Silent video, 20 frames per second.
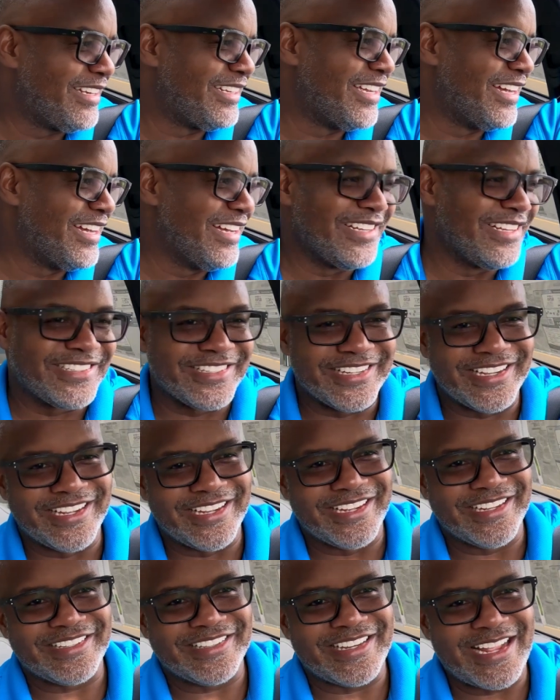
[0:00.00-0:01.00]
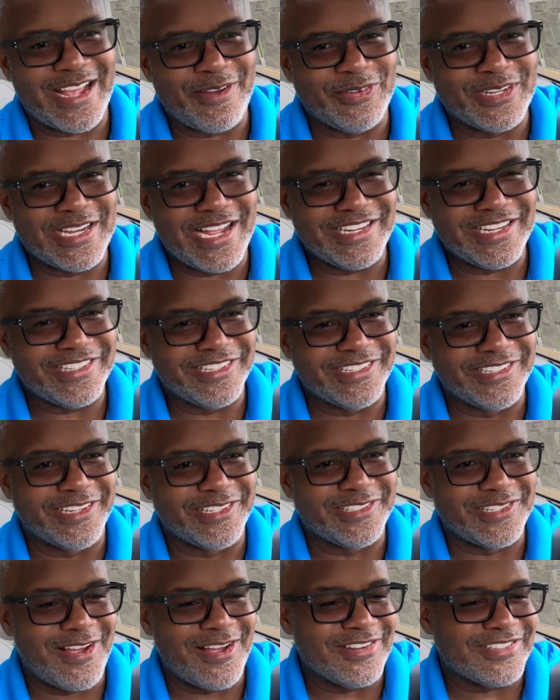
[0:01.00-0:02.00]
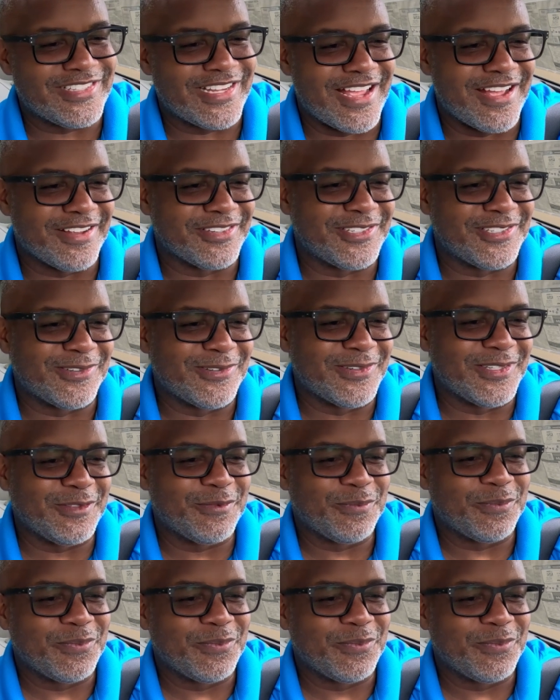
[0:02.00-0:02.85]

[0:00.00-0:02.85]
it does have a nice little exhaust sound to it.